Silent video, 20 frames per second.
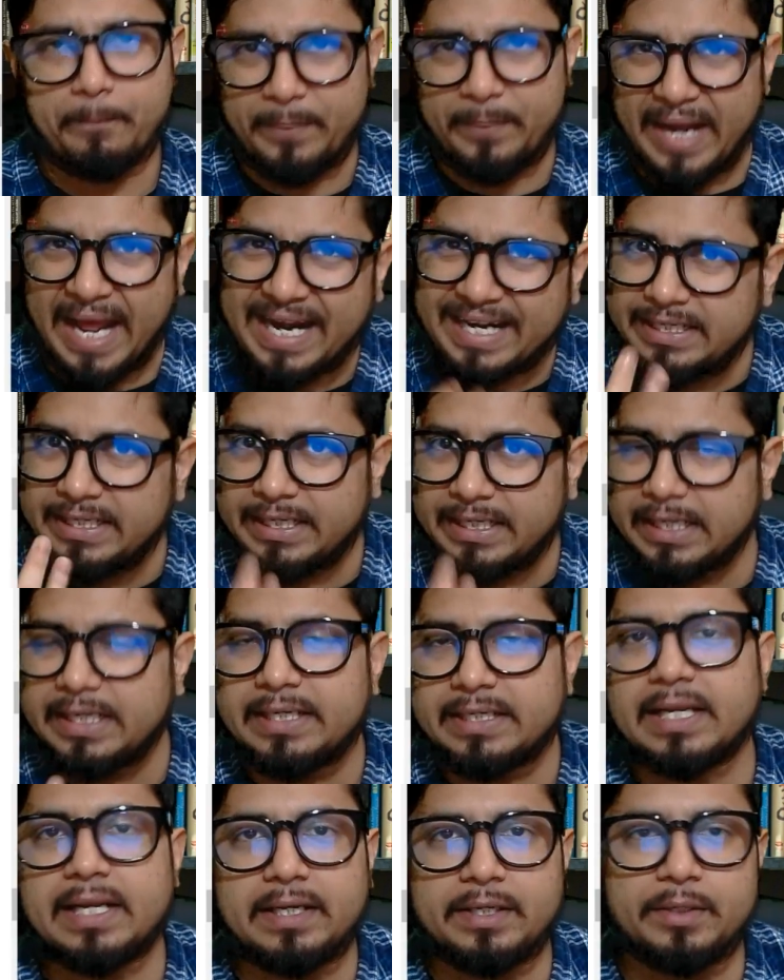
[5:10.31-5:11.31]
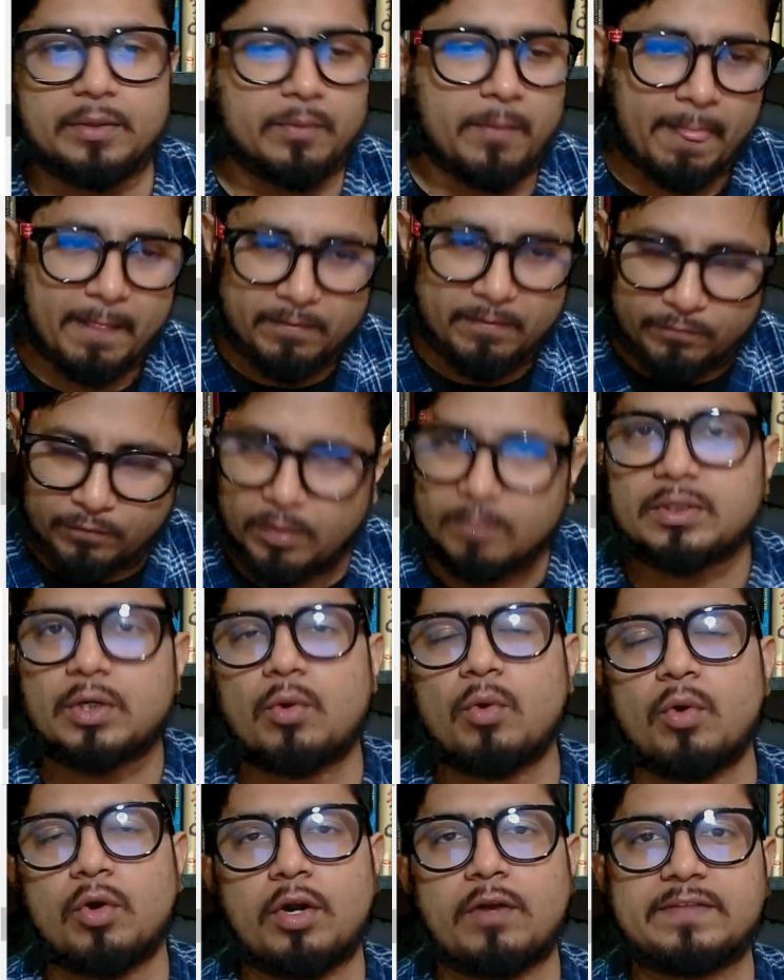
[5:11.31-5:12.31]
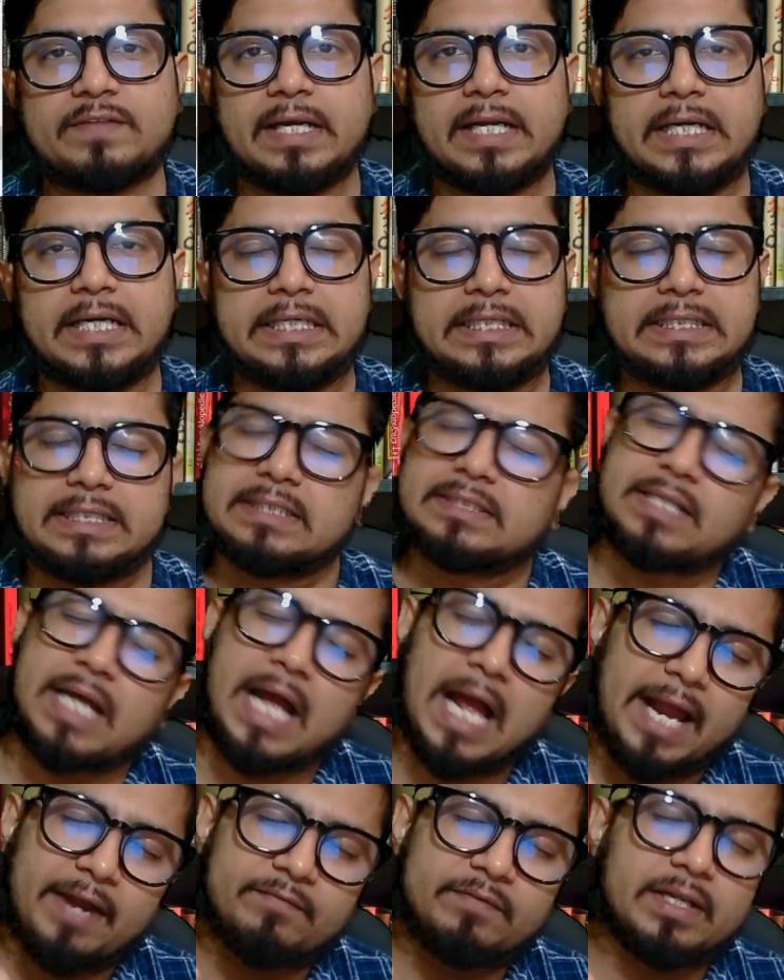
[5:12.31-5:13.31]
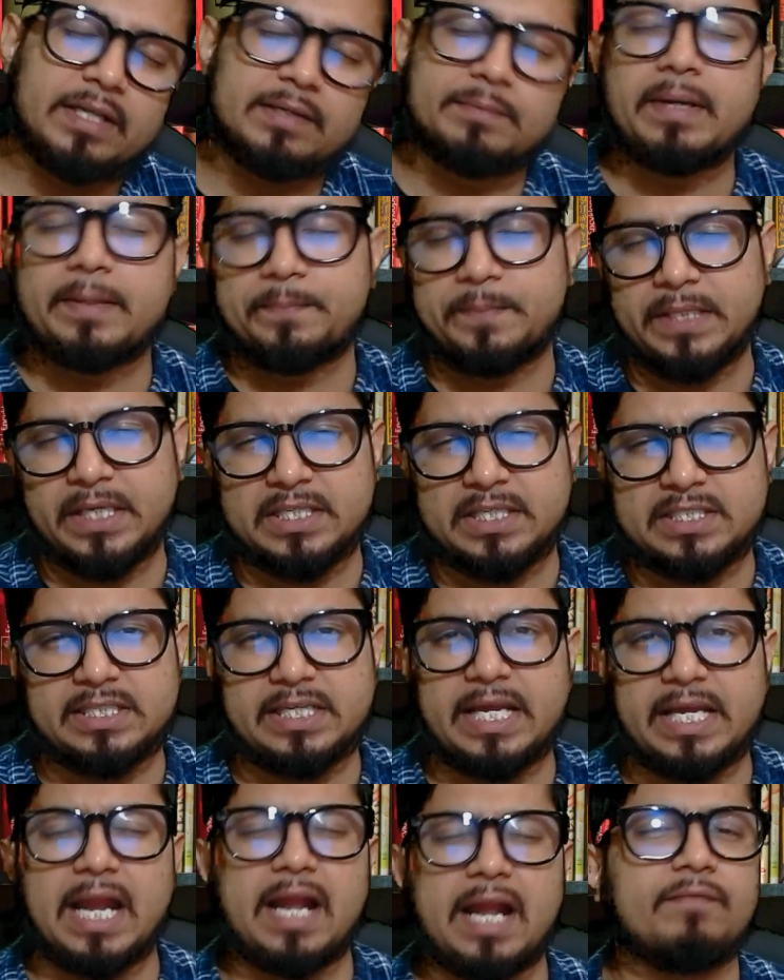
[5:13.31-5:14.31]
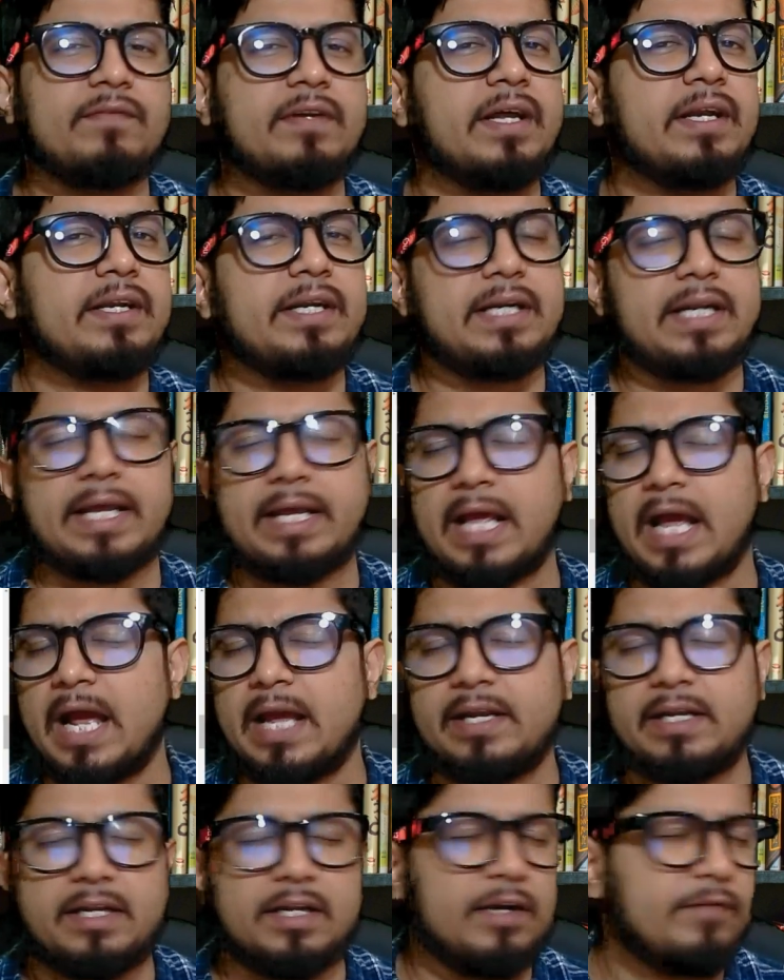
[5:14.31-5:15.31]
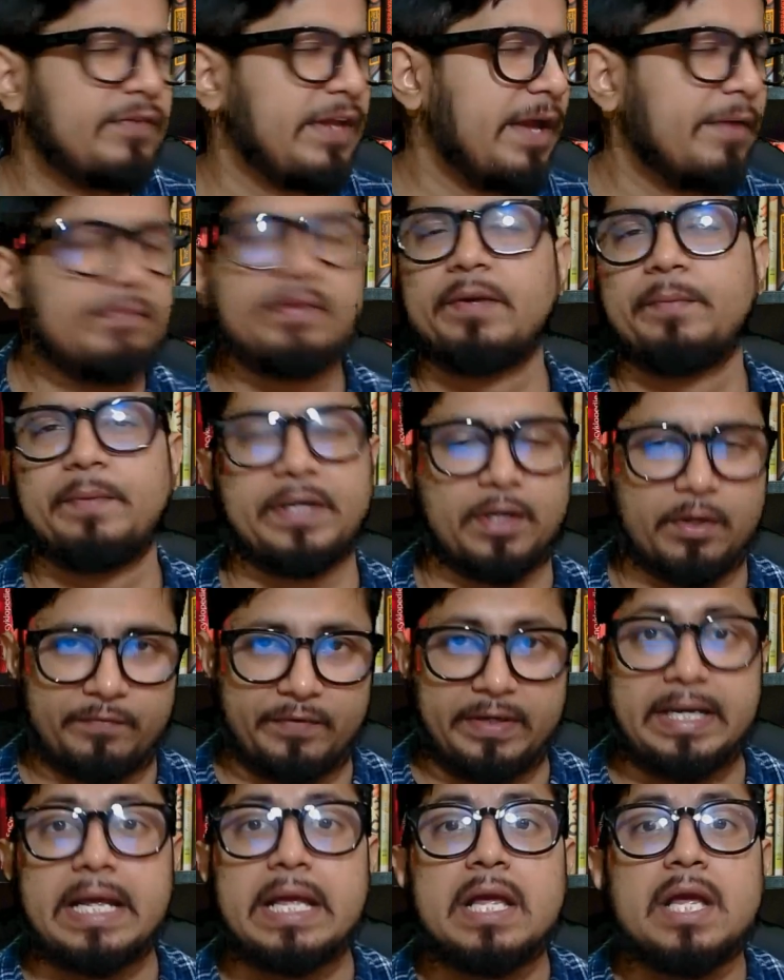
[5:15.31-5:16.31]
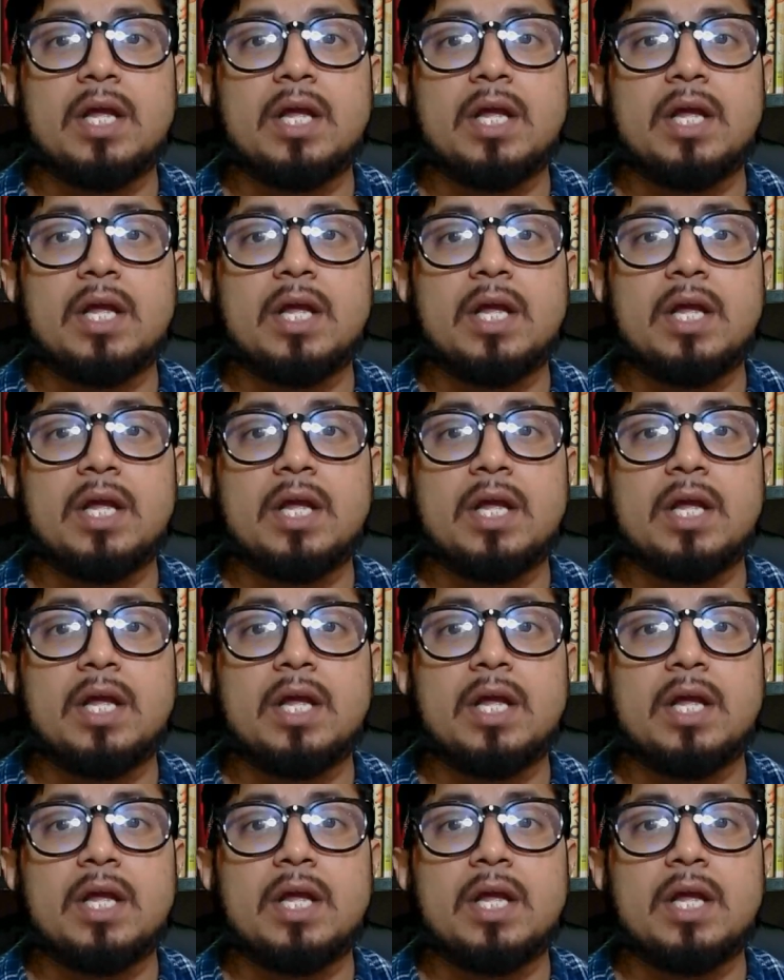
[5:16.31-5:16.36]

practically tell you from the core of their heart yes i've done my phd i've done it like i loved every bit of it